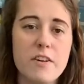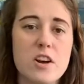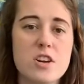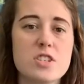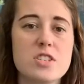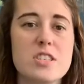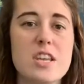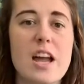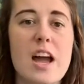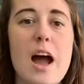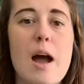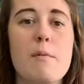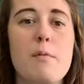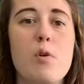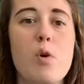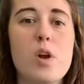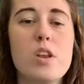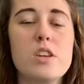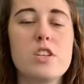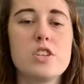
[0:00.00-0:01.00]
first thing
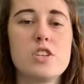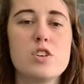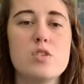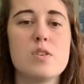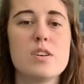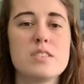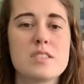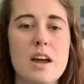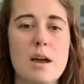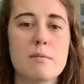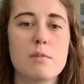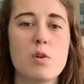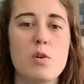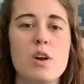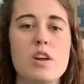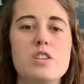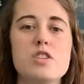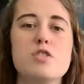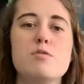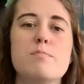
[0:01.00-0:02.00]
I'm going to do is I'm
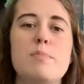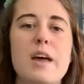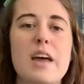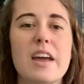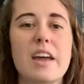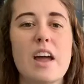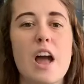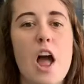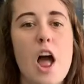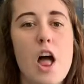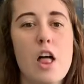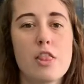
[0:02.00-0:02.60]
going to pick